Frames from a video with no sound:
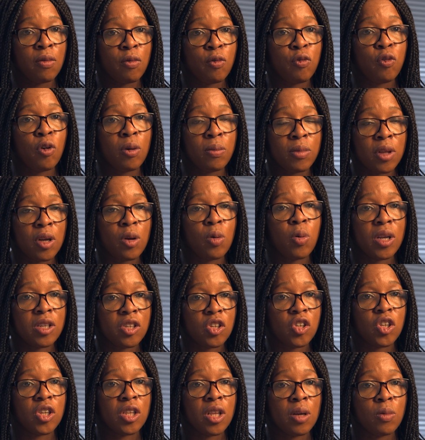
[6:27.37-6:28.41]
from the
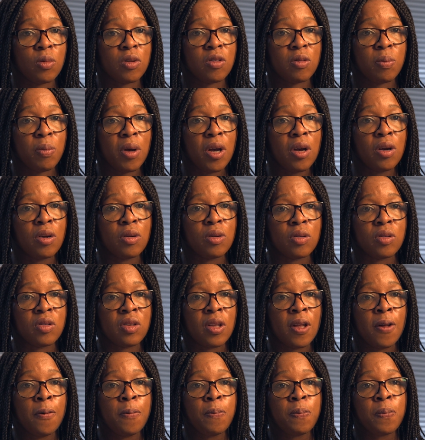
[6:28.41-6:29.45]
question that was
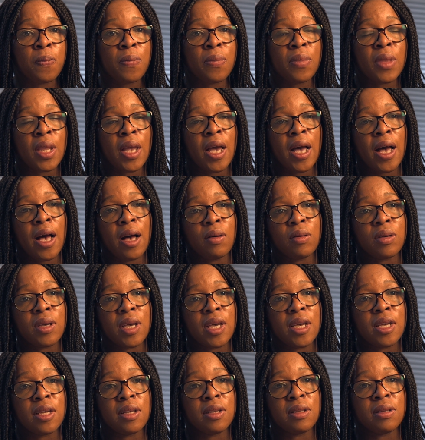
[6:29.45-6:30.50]
posed, how
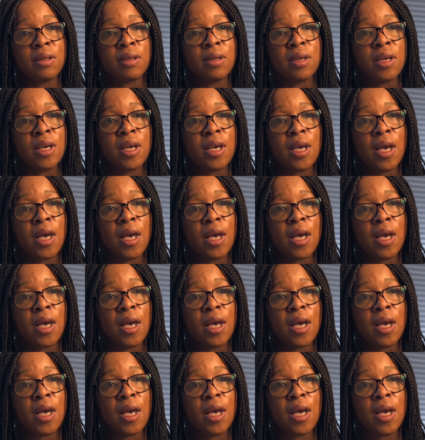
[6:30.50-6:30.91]
can